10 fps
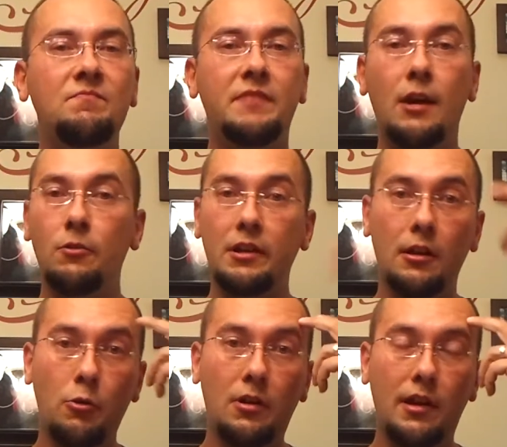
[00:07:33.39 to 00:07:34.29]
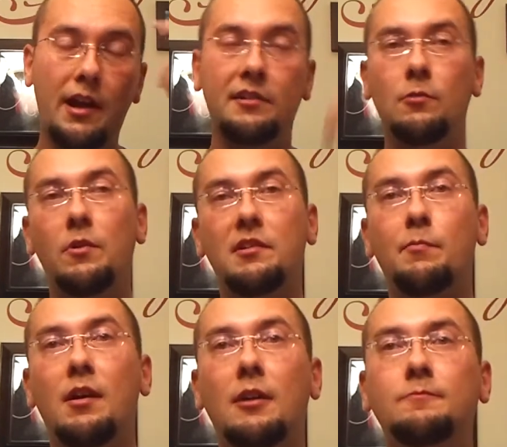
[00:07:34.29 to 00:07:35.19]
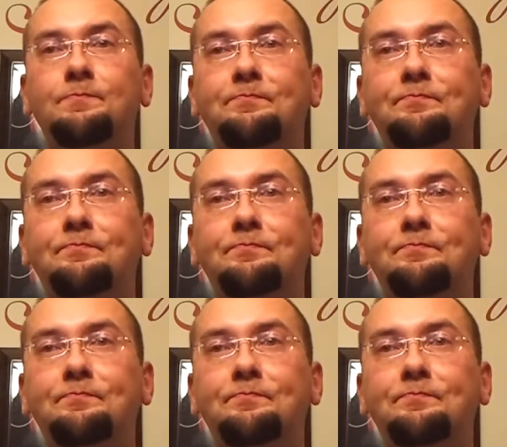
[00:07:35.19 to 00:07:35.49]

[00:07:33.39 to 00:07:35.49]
Not really localized in one spot.